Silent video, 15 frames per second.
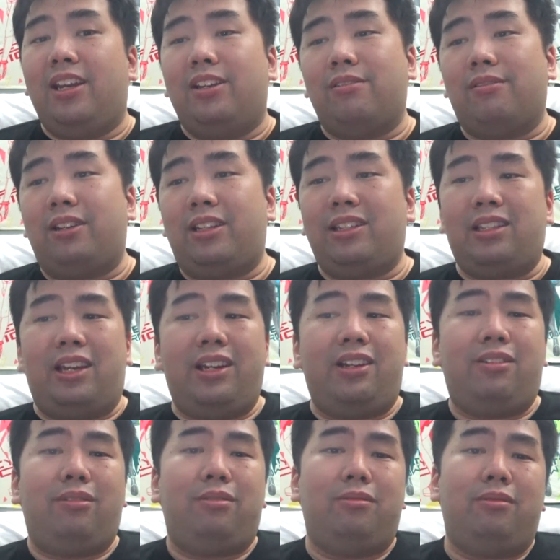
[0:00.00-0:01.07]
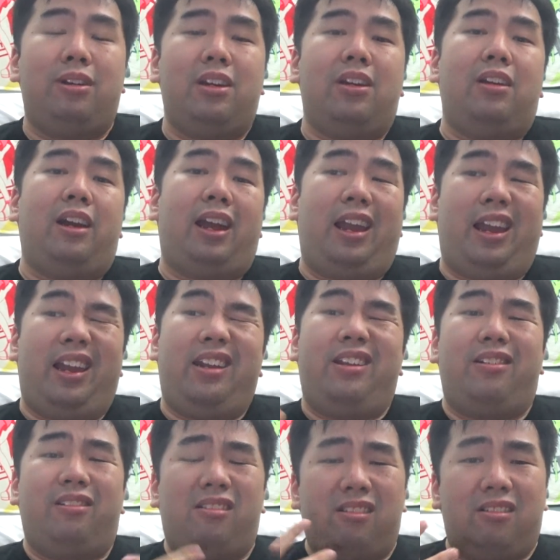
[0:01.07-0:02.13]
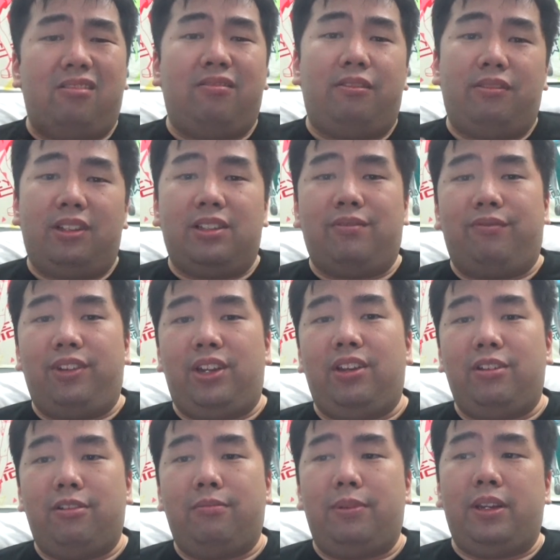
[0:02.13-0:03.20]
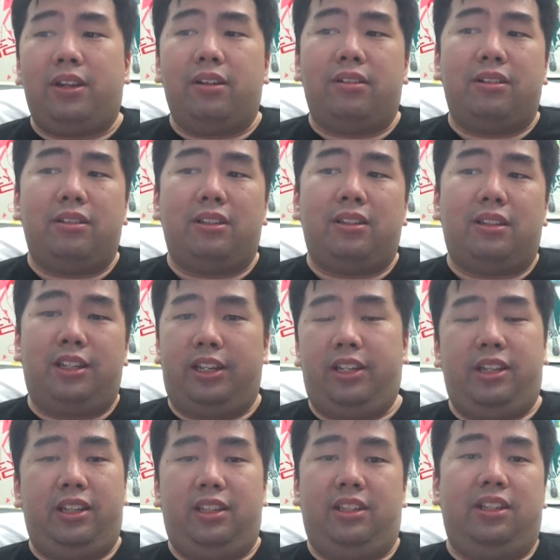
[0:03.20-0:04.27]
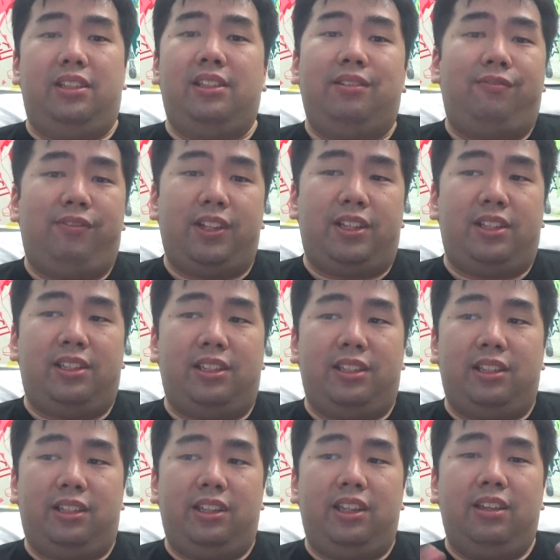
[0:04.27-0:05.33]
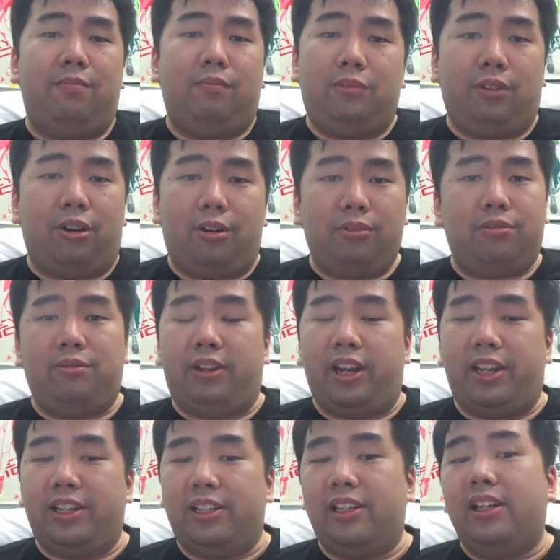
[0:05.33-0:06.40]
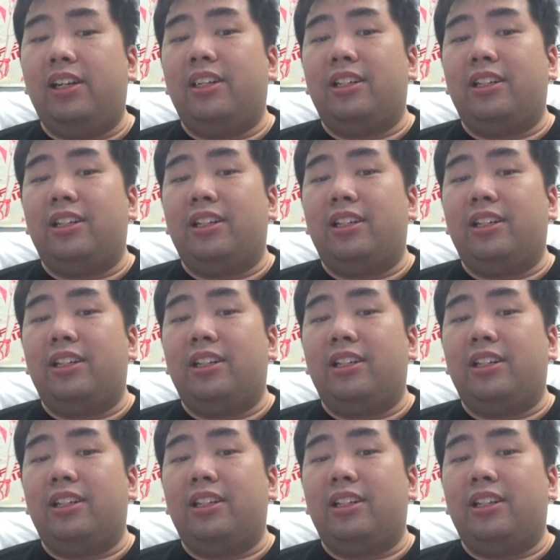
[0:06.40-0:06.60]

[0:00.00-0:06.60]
So I decided to add it along with this video because it, it just fits the theme all together.